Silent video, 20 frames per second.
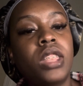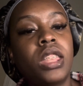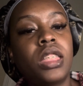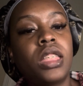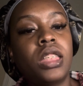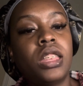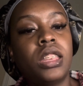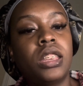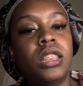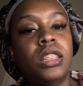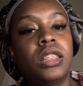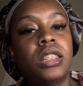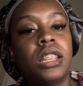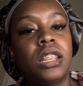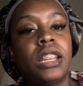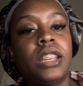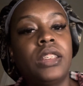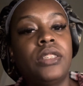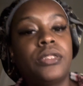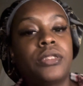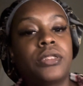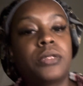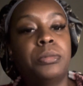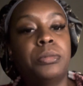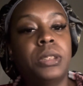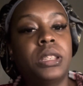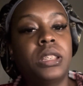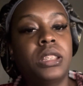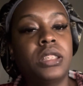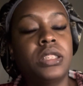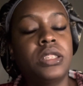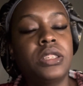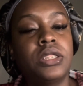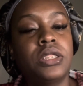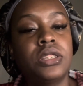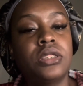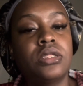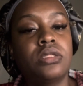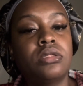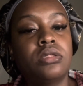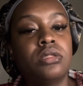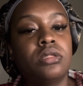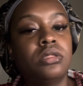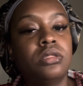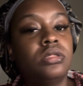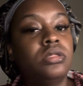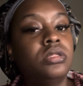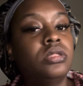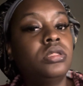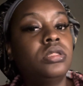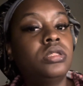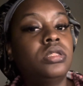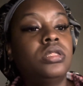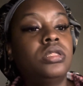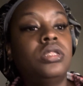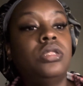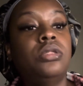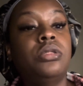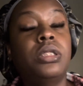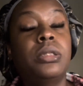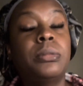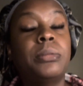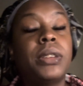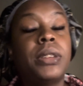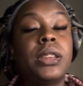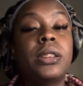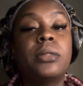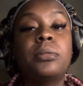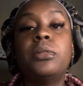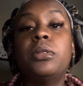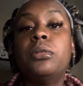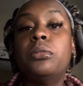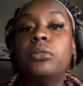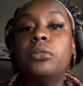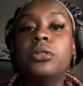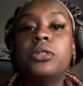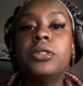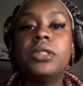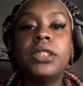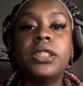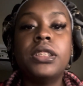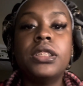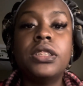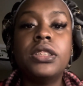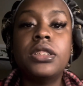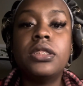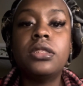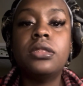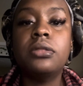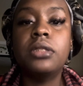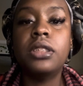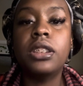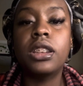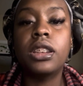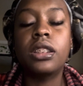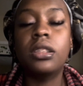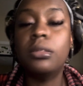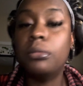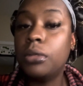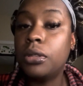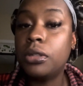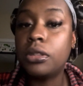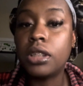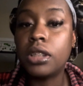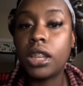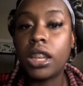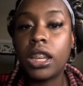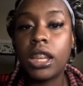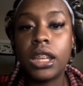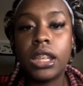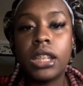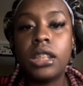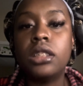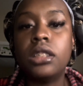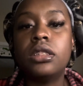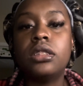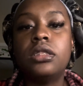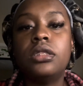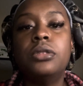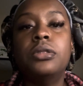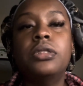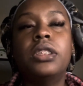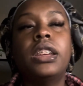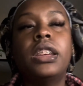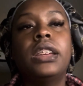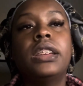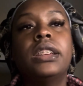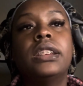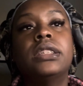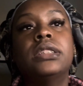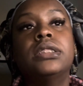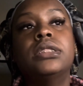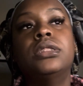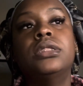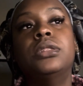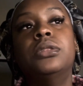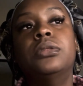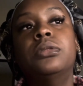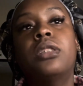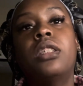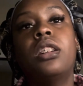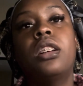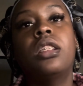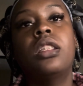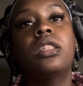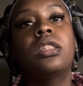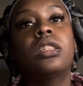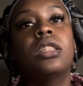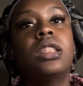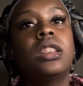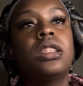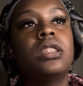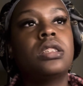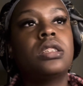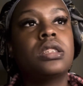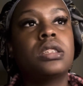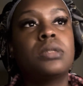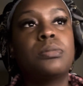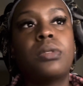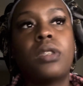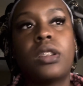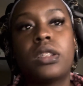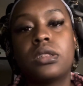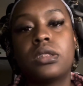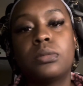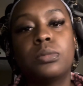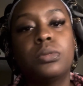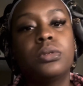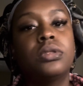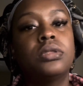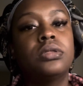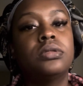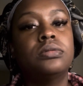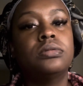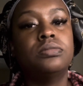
thing in life because you can make memories, you can communicate, you can do all things possible.